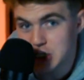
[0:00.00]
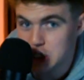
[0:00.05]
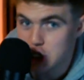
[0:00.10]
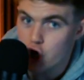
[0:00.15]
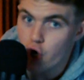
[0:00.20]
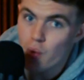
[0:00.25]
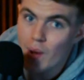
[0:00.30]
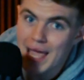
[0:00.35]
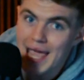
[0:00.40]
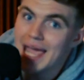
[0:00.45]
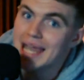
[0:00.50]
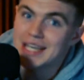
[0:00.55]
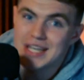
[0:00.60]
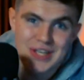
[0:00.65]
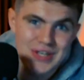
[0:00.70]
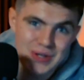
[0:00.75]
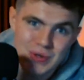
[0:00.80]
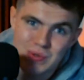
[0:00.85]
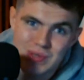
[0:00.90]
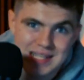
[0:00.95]
go ahead and
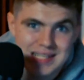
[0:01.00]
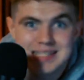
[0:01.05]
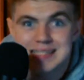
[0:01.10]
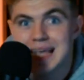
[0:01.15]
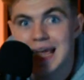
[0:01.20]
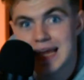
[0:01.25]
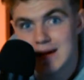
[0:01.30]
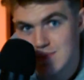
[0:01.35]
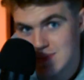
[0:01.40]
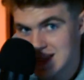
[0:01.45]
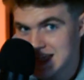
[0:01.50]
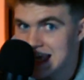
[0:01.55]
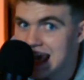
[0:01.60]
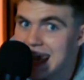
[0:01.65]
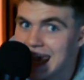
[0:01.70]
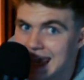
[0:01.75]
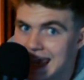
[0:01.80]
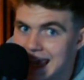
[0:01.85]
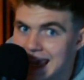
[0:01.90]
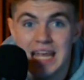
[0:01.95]
do the same thing.